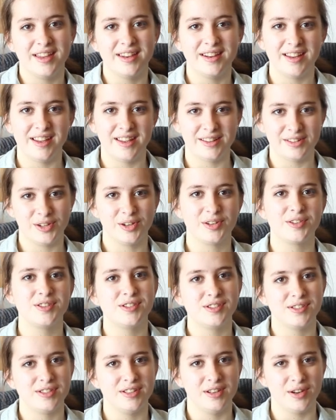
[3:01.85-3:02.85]
that it looked,
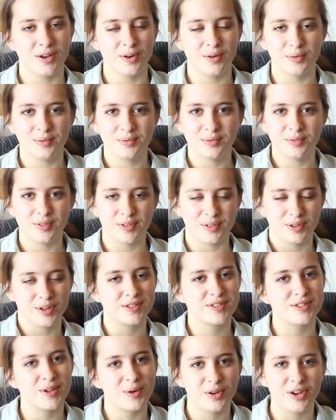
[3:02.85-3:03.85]
you know,
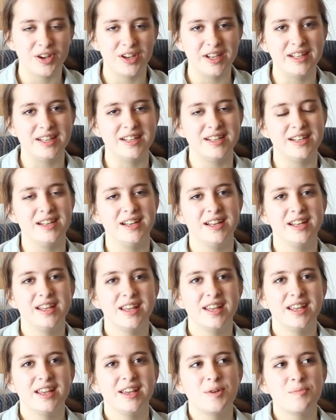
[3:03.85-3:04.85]
looked so good, and
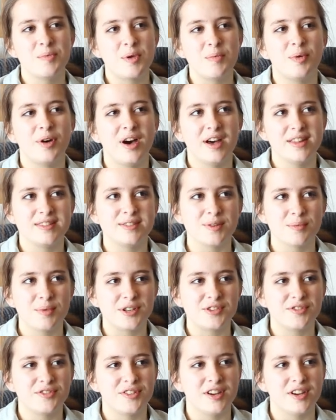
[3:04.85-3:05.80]
people had so much